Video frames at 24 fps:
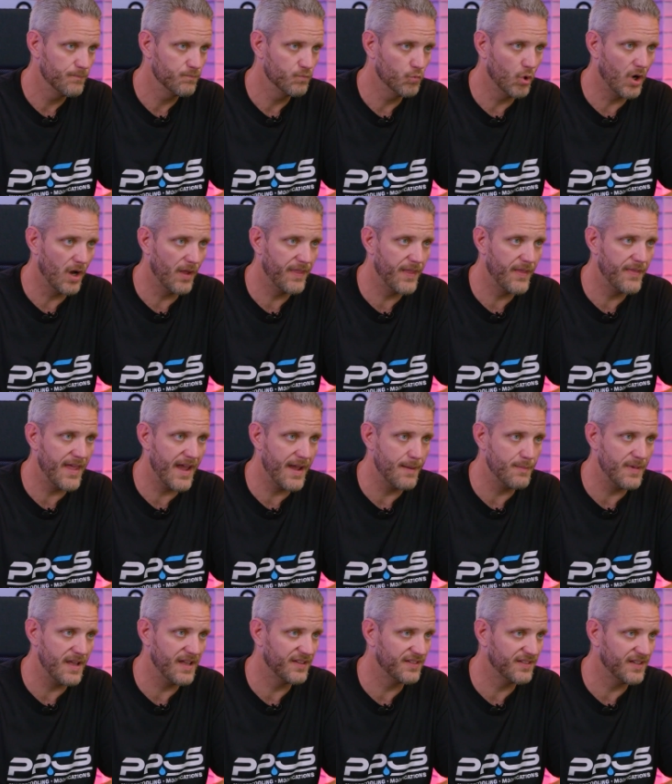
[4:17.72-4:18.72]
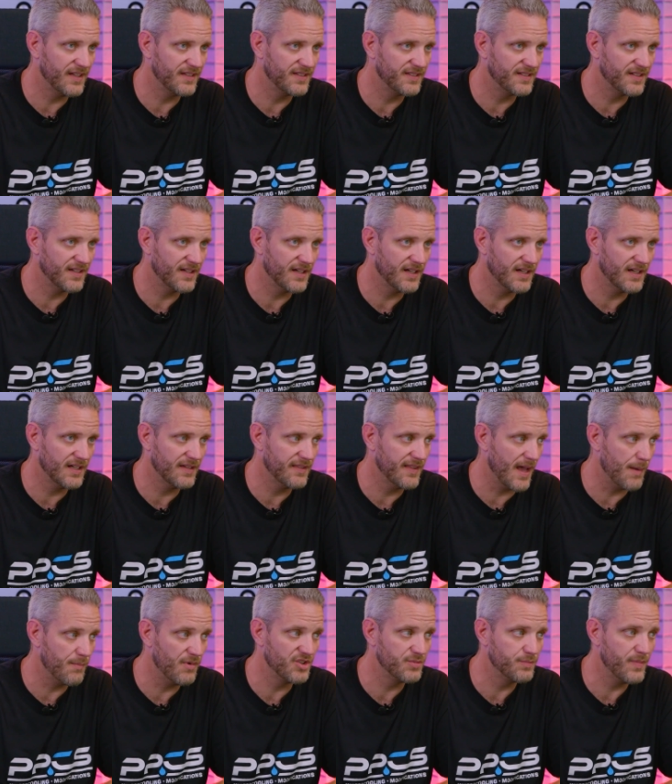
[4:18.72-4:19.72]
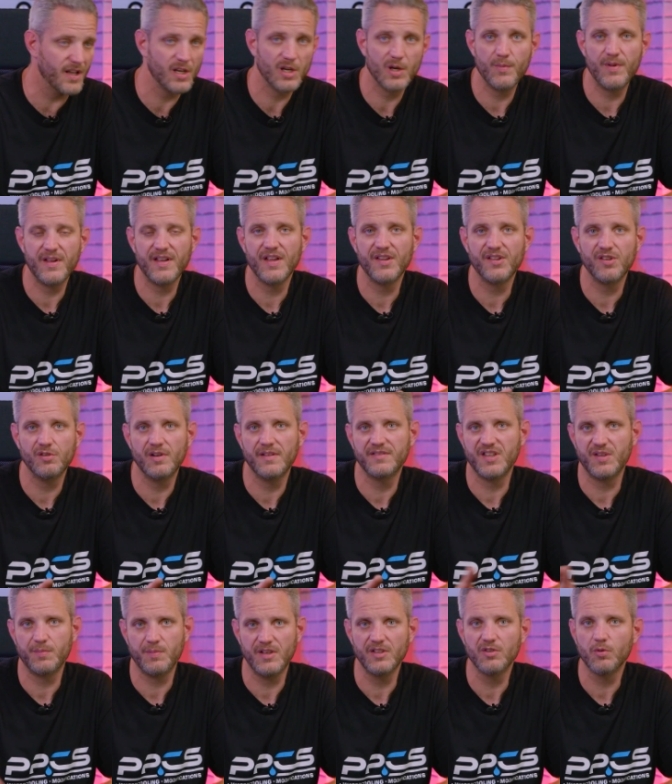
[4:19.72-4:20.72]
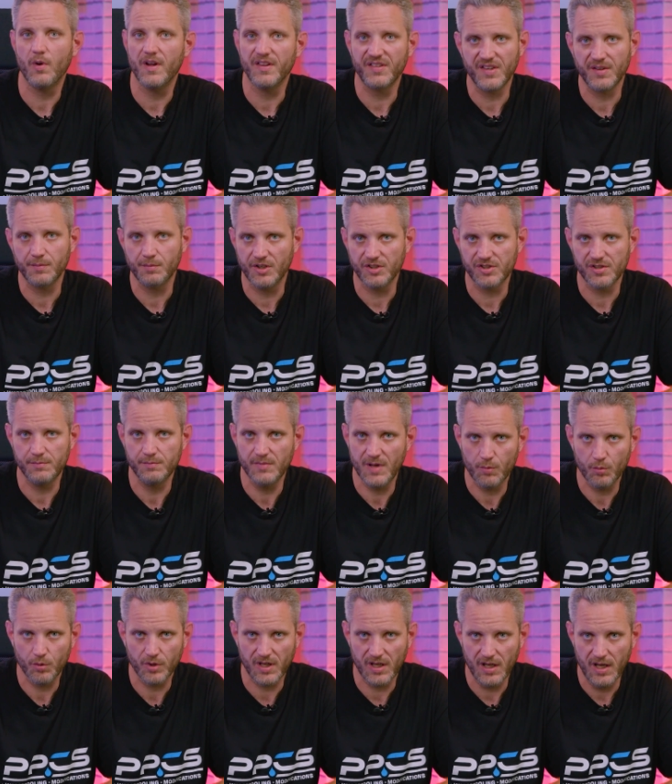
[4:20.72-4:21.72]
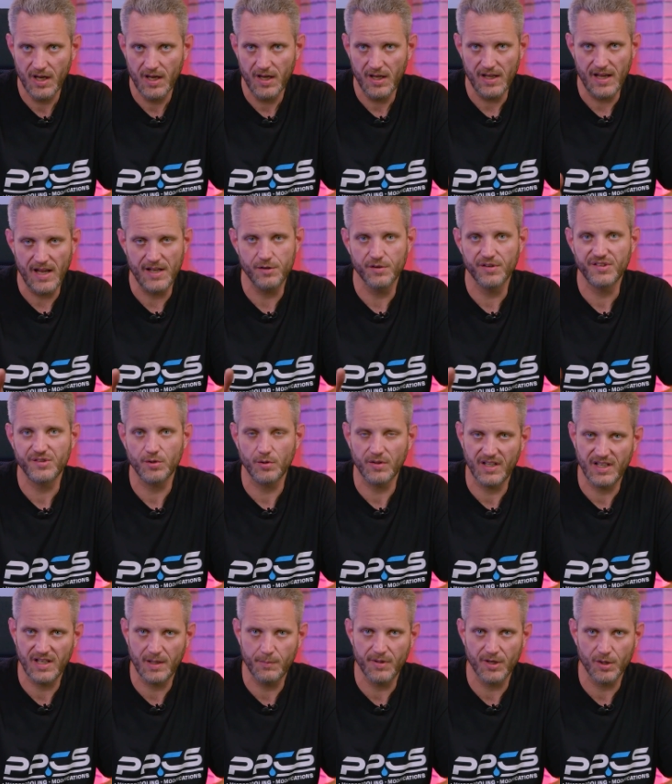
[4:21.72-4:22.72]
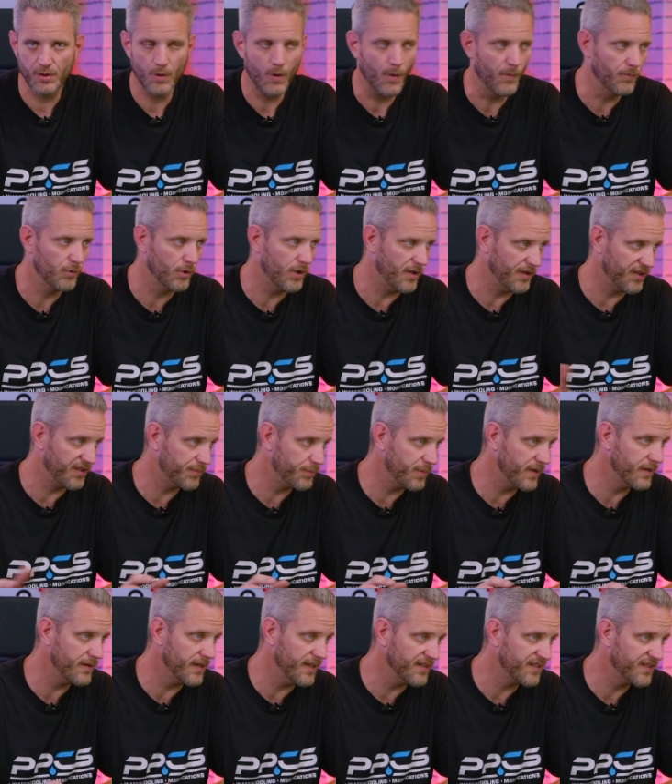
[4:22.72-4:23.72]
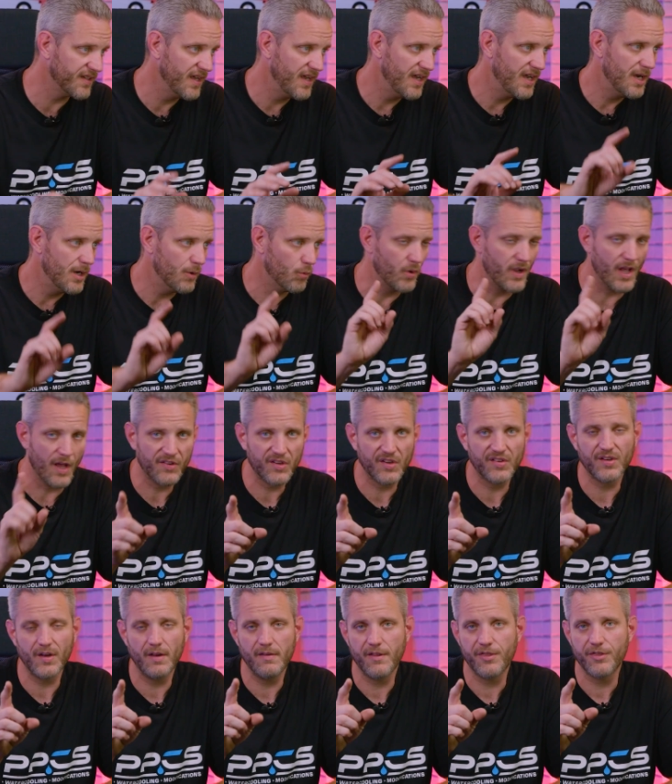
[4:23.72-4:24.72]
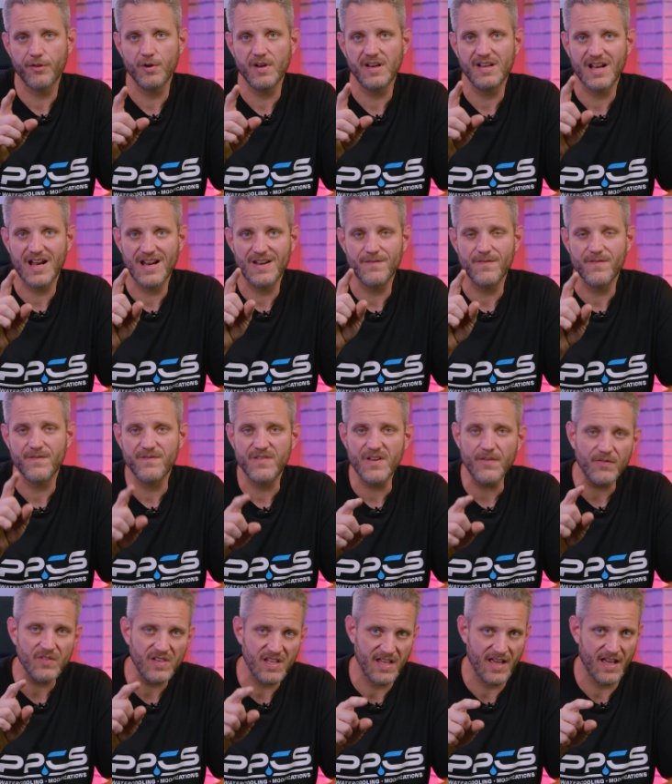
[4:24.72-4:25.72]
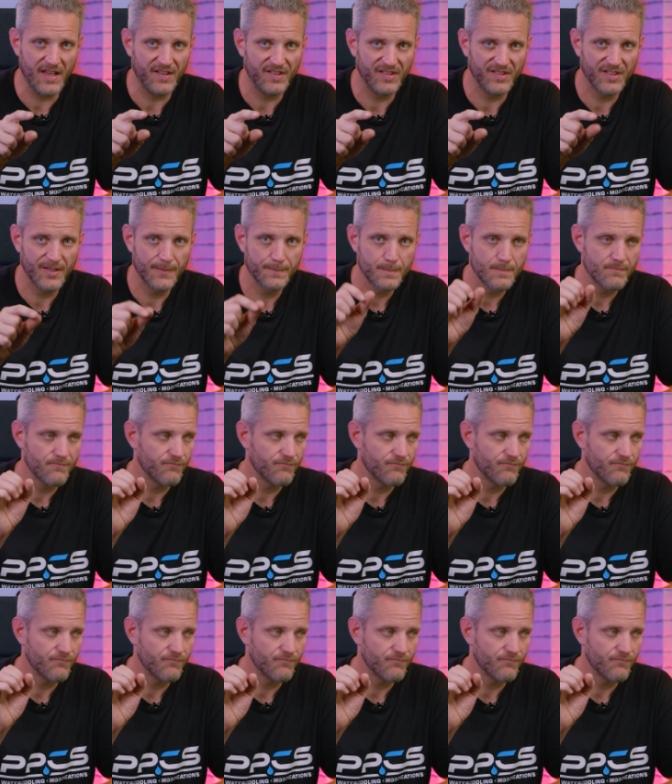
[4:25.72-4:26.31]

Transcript: well then that makes it uh, that much better because you don't have to spend twice as much on memory and you're still getting a better overall experience. We also saw the 3950X